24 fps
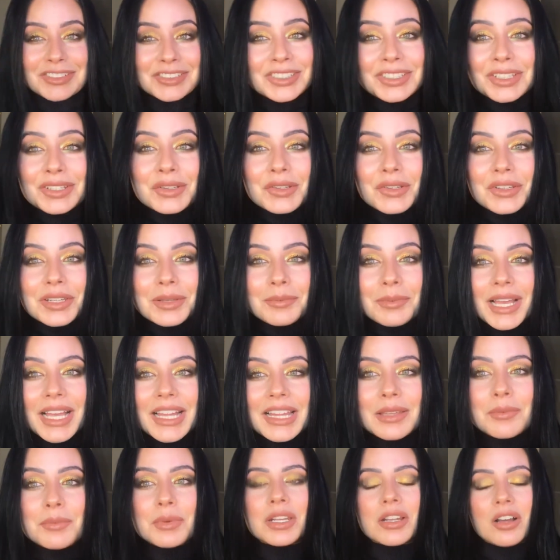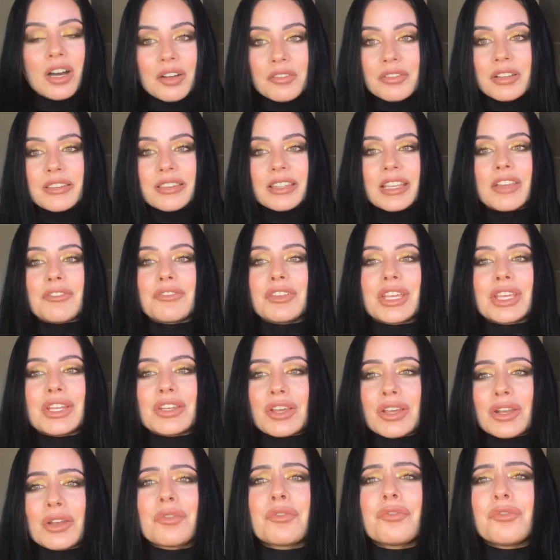Denona palette, but obviously if you
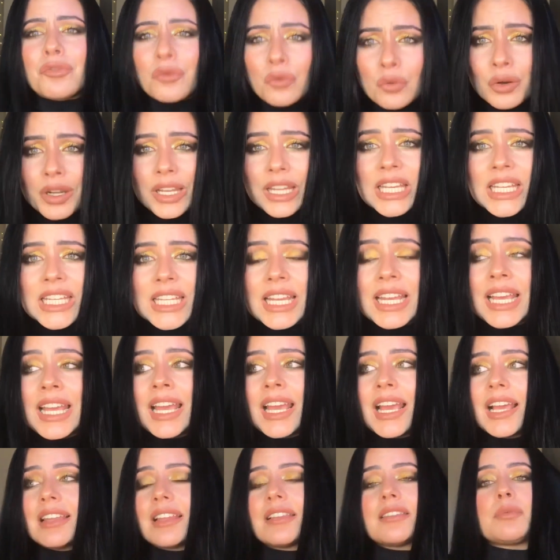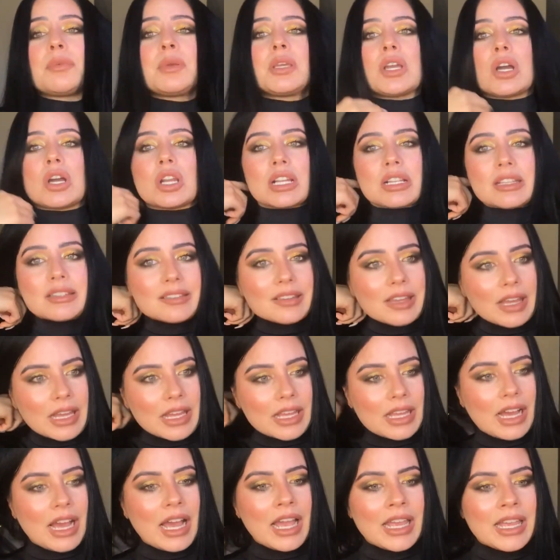cannot afford it, and let's be honest, like,
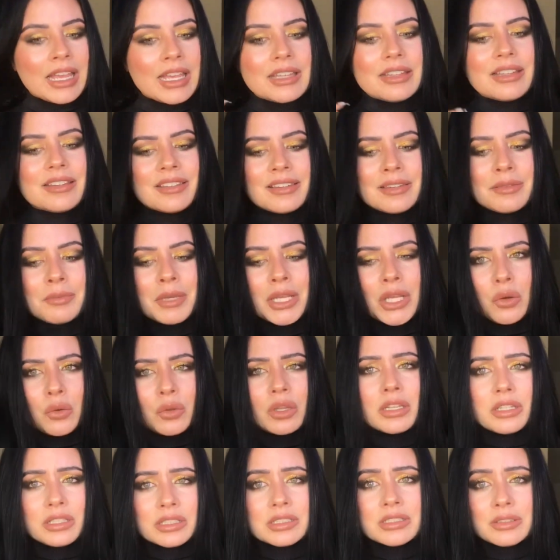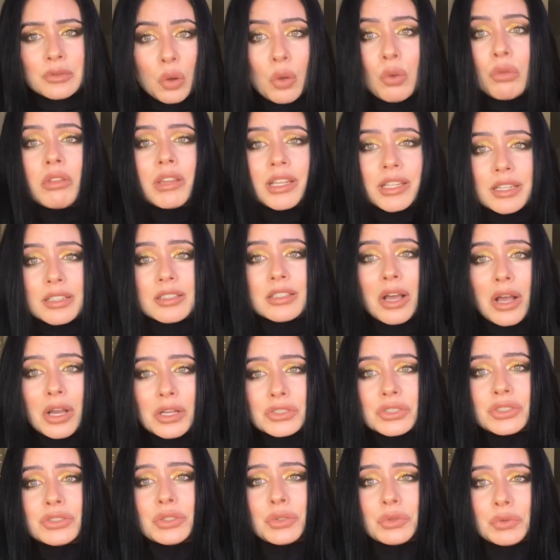this is my only
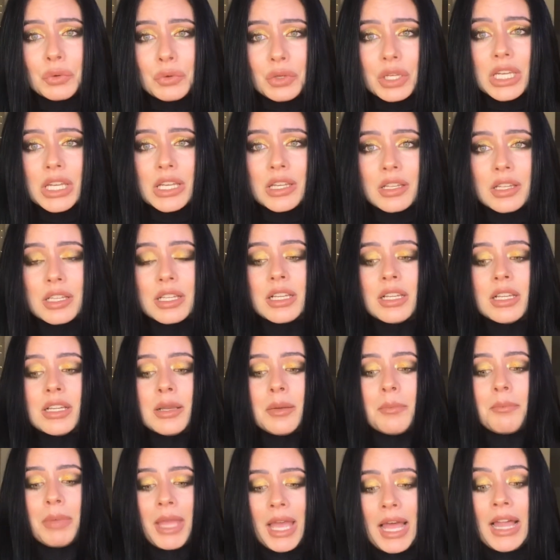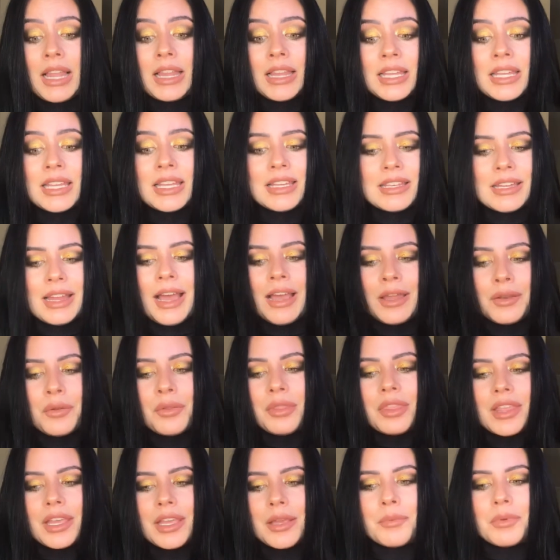Natasha Denona palette, and I don't
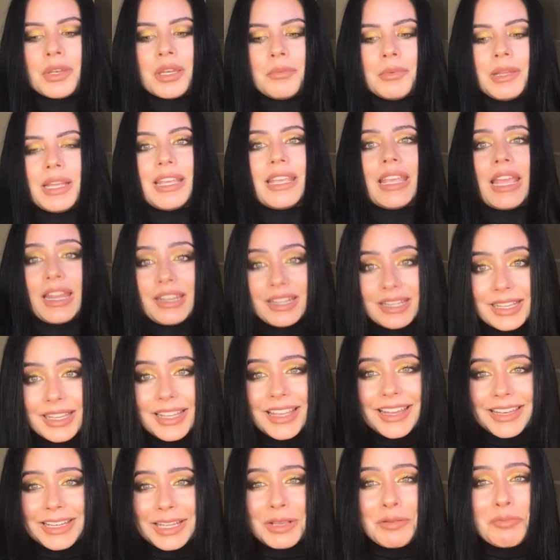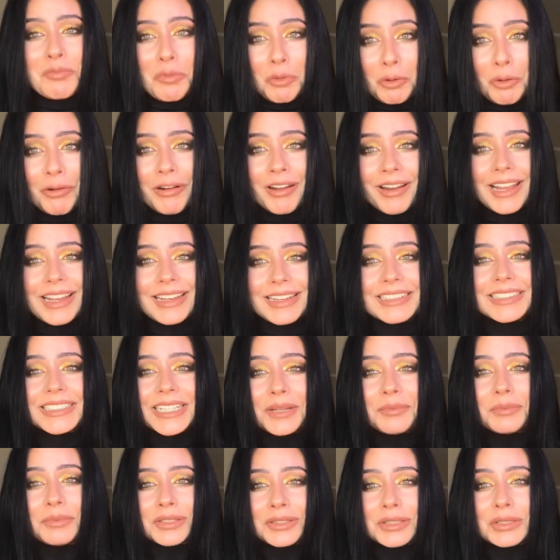think I'm gonna be getting any more anytime
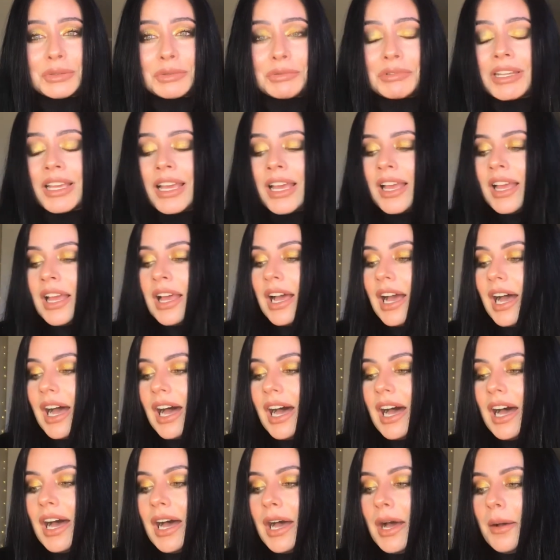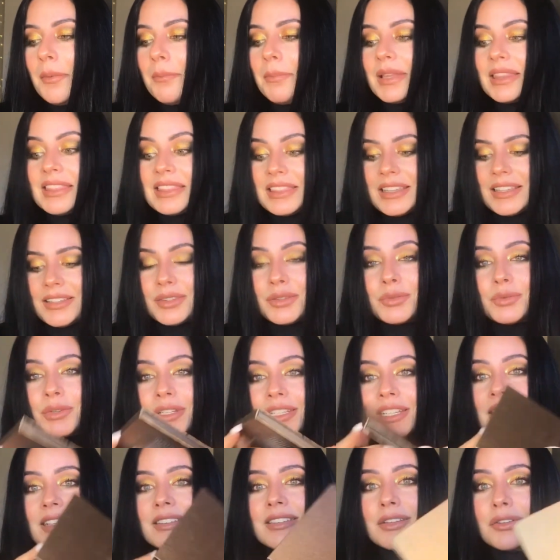soon, but this one
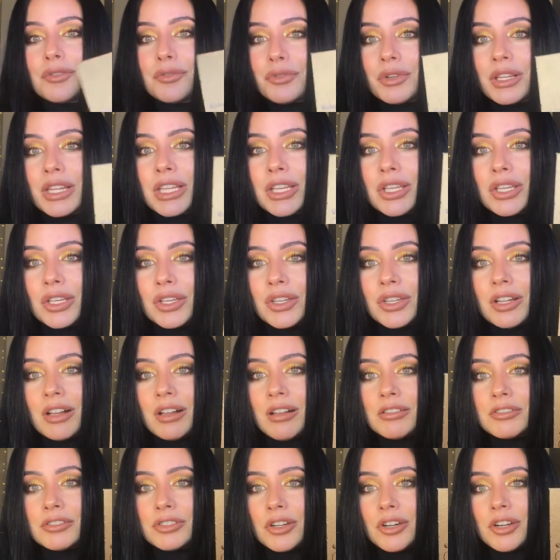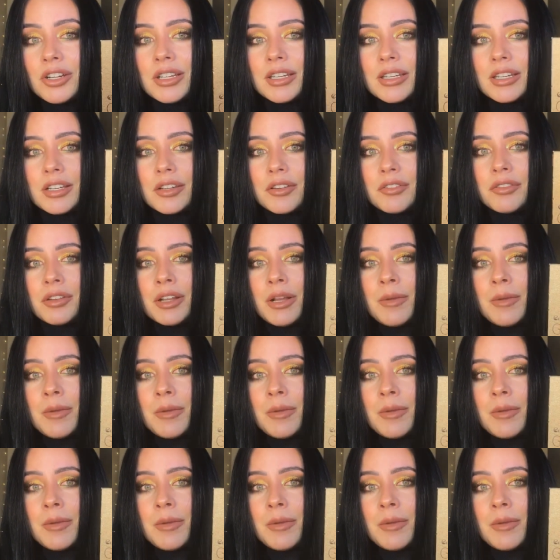is a really good alternative.